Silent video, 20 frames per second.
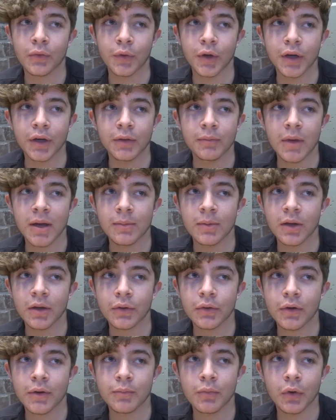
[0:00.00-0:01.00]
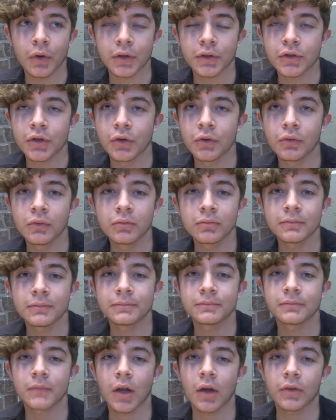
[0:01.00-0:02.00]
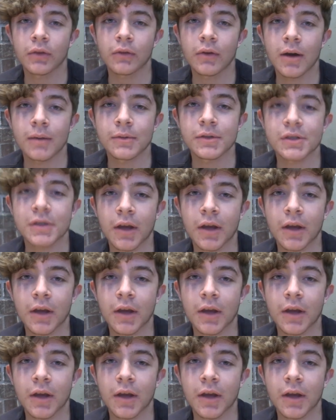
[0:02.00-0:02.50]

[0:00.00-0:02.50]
3, maybe a 3.2 on the Robert